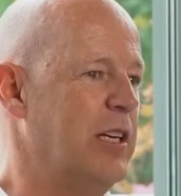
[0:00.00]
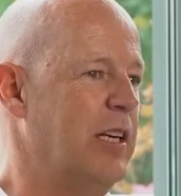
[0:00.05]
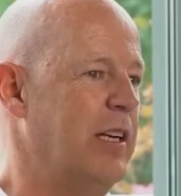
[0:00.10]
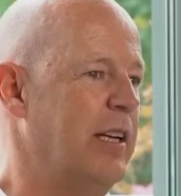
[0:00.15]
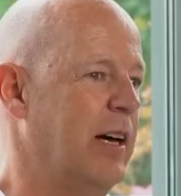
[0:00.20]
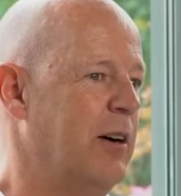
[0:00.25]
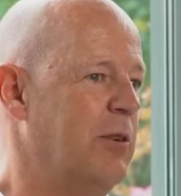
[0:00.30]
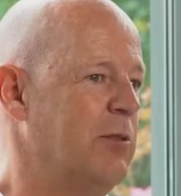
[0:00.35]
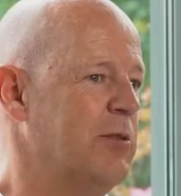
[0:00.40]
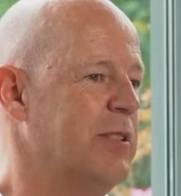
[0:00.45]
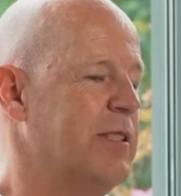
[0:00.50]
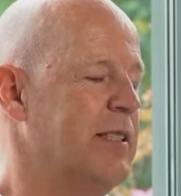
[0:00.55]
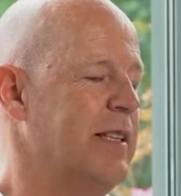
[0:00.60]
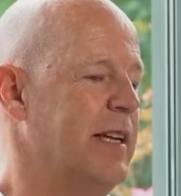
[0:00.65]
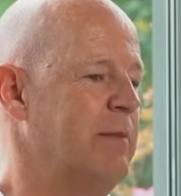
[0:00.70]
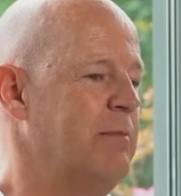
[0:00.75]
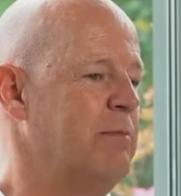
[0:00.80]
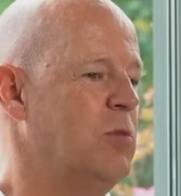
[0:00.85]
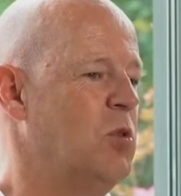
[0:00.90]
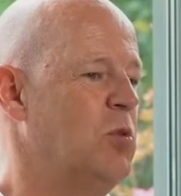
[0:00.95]
allows
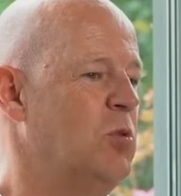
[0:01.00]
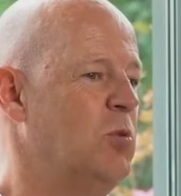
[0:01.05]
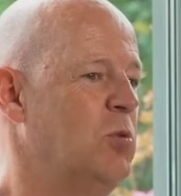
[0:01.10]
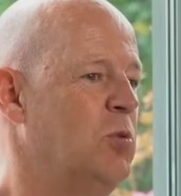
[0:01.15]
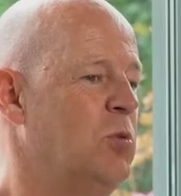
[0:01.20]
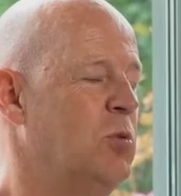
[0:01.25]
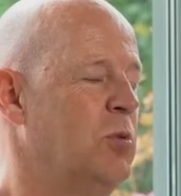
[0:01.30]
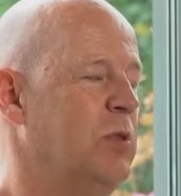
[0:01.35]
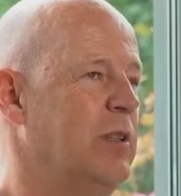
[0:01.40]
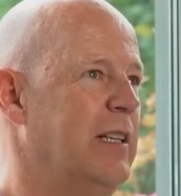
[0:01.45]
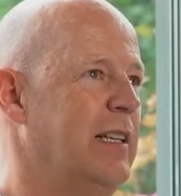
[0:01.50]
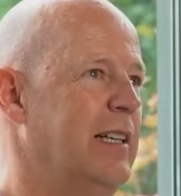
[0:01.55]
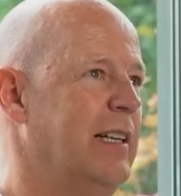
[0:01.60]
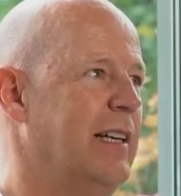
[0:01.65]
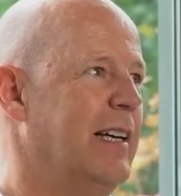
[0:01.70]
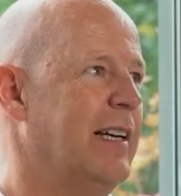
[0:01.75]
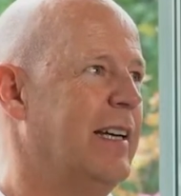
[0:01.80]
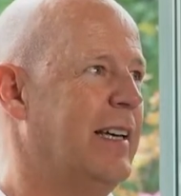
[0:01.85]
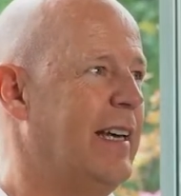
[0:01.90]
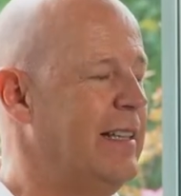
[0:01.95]
them to
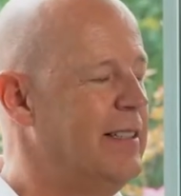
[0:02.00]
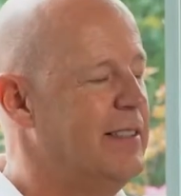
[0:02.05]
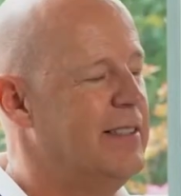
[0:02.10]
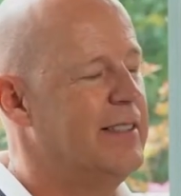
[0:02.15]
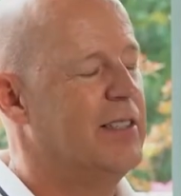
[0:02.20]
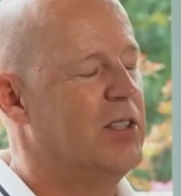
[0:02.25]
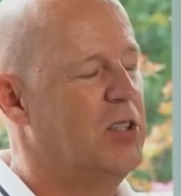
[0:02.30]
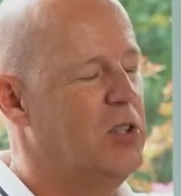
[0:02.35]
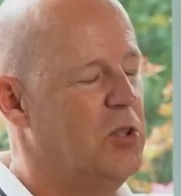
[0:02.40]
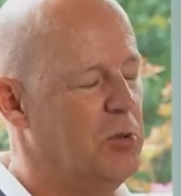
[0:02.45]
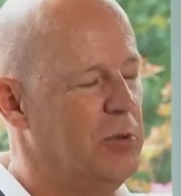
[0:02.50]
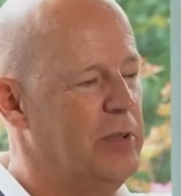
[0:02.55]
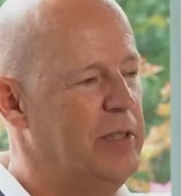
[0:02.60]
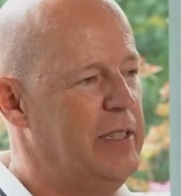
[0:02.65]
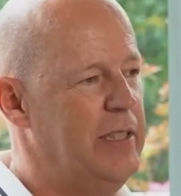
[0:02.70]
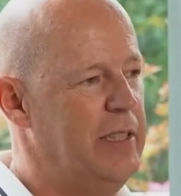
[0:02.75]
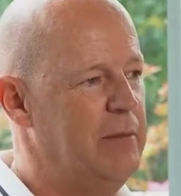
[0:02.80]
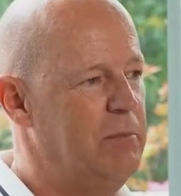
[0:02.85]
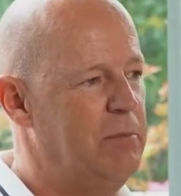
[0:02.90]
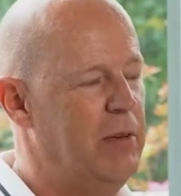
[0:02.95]
get
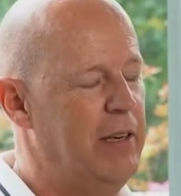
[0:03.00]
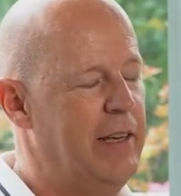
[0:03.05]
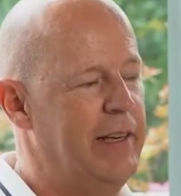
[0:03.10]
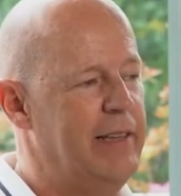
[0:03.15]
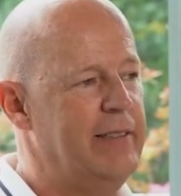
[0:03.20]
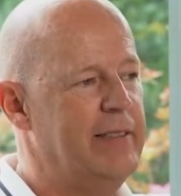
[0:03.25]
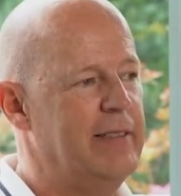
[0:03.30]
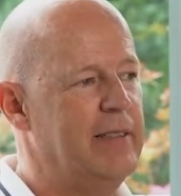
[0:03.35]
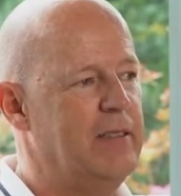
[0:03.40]
security in place